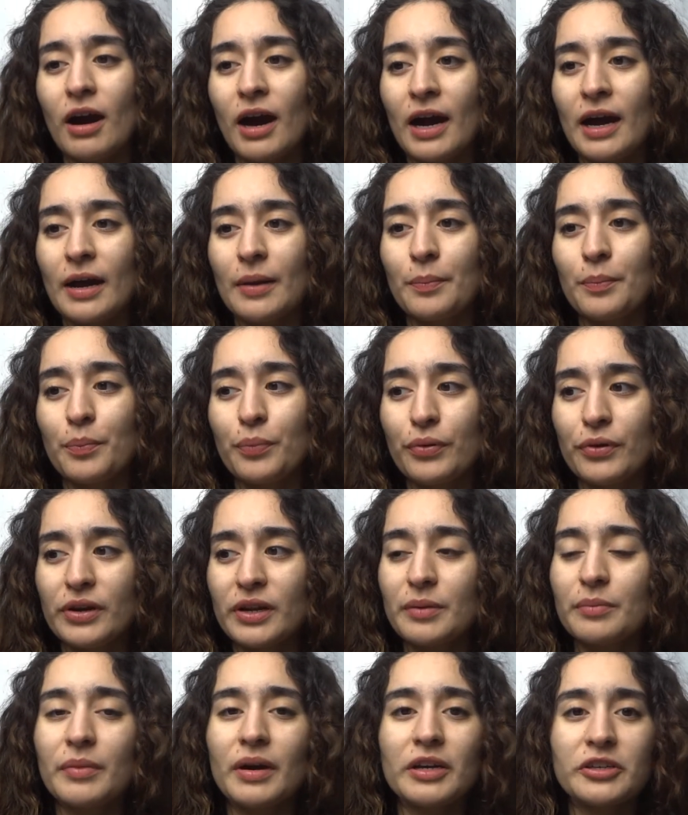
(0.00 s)
I'm
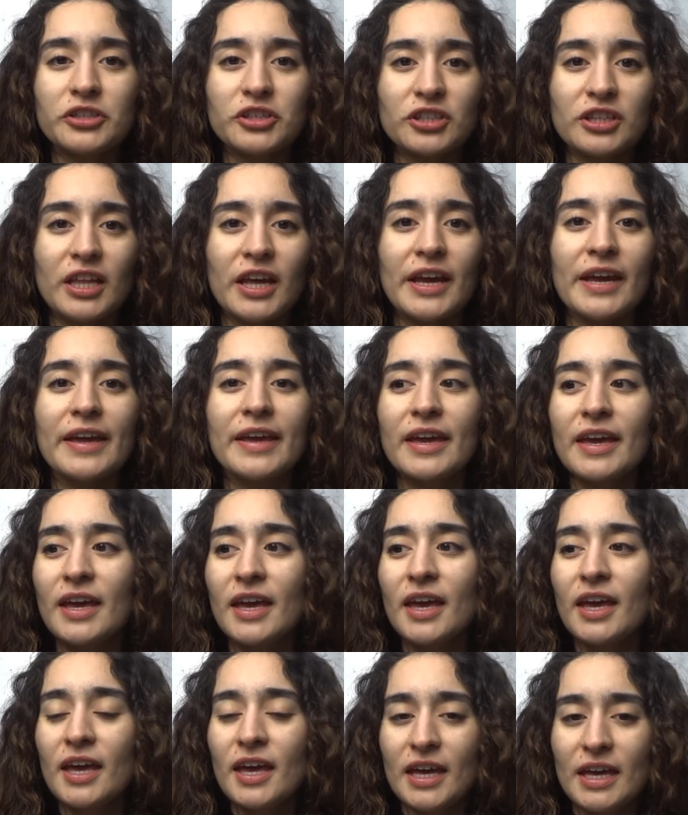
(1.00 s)
pretty much like
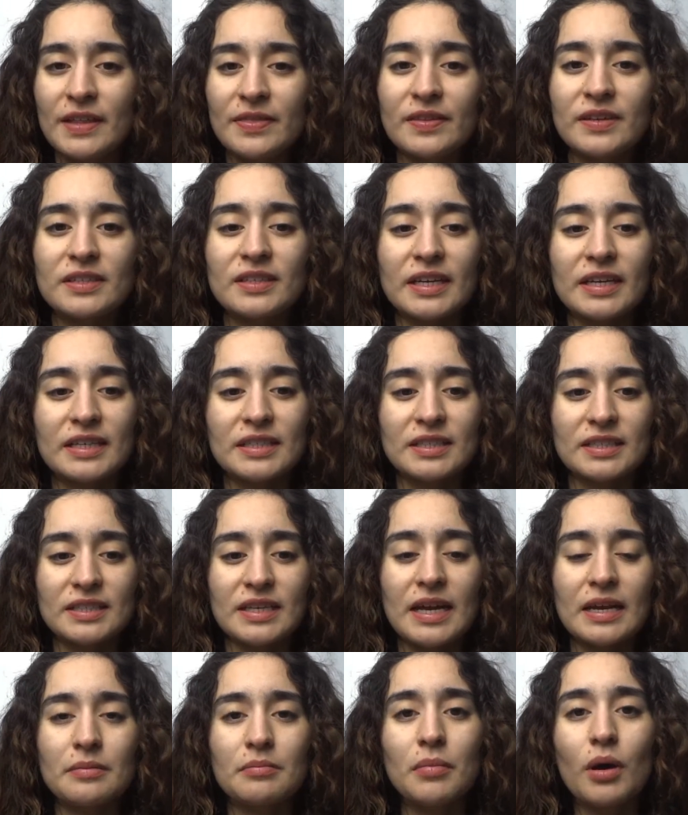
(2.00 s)
in this like
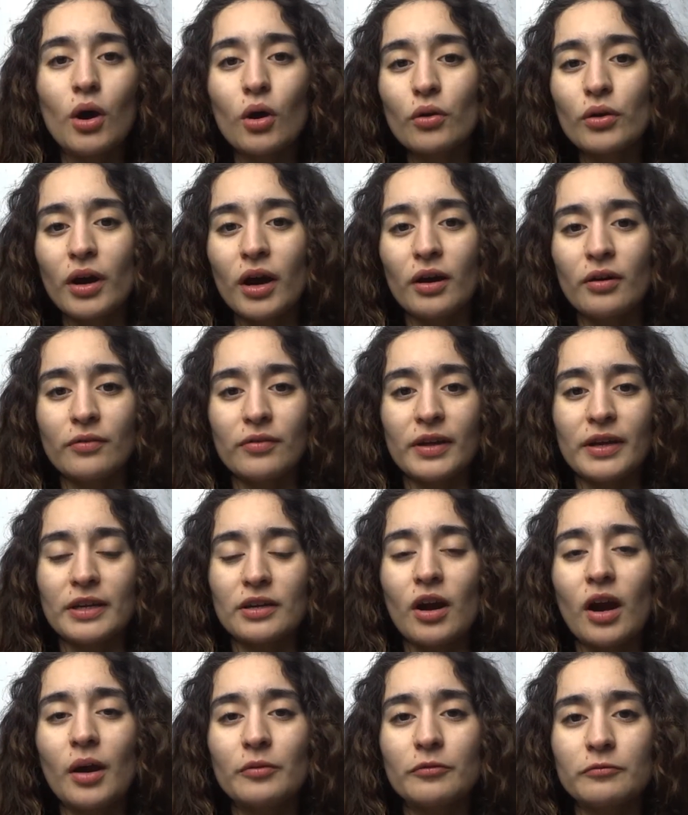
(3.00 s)
zen mode of like
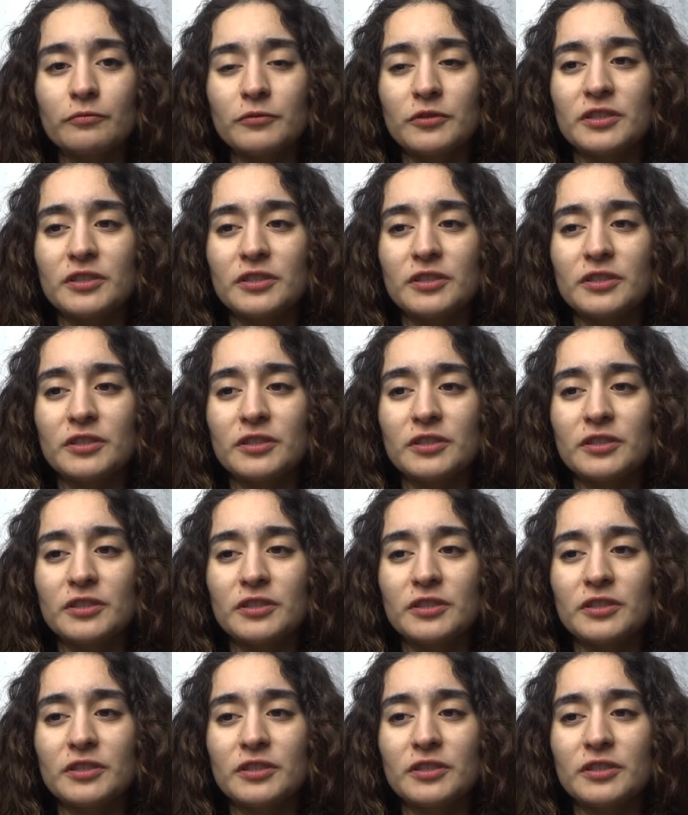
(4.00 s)
not